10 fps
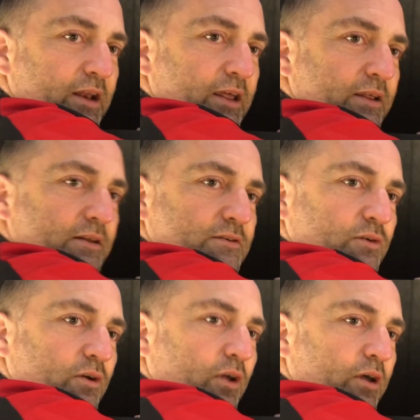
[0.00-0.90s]
it
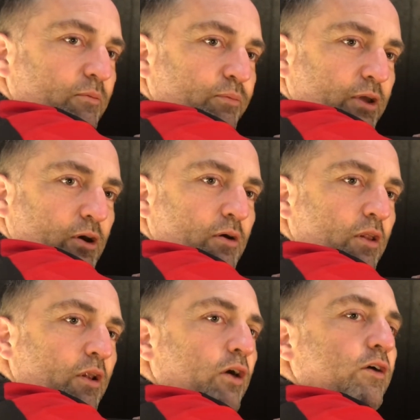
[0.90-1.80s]
sort of like
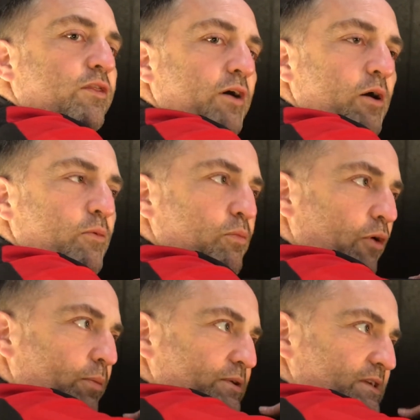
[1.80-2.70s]
become like a thermal
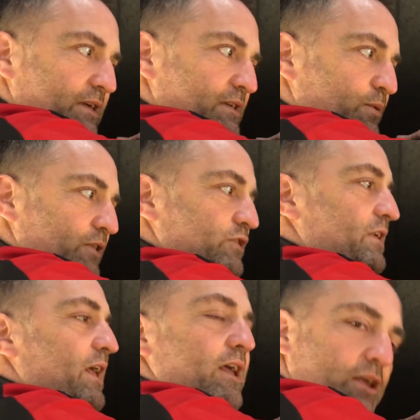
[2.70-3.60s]
property to
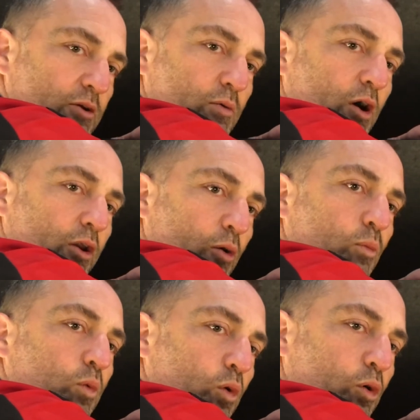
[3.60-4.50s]
actually get you a lot
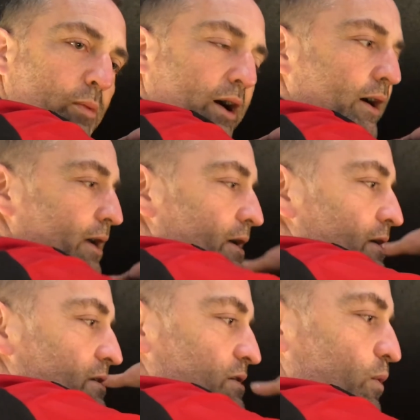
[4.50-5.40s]
warmer.
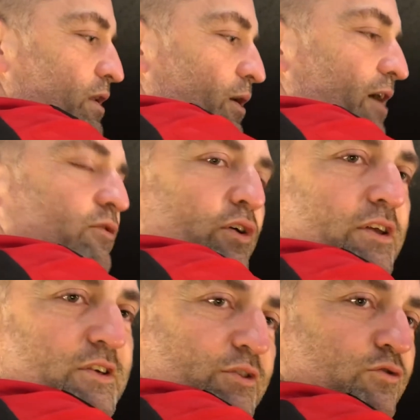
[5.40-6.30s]
So when you have got
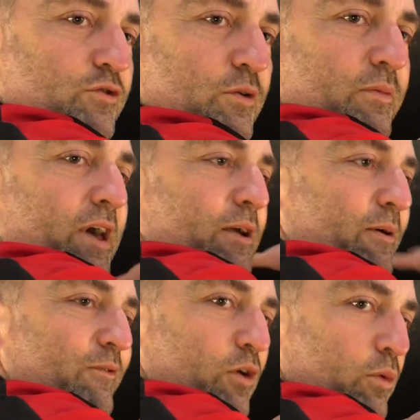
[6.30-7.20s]
your children up there, you
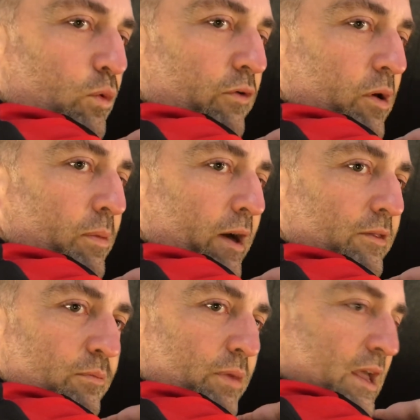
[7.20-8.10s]
haven't got to worry about
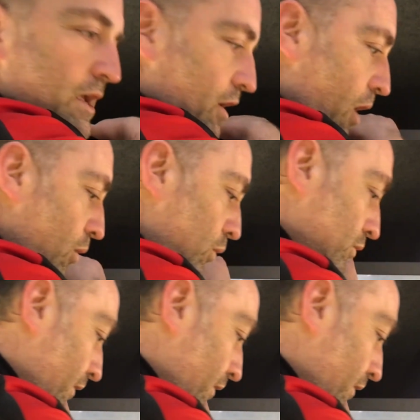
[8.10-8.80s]
them being cold on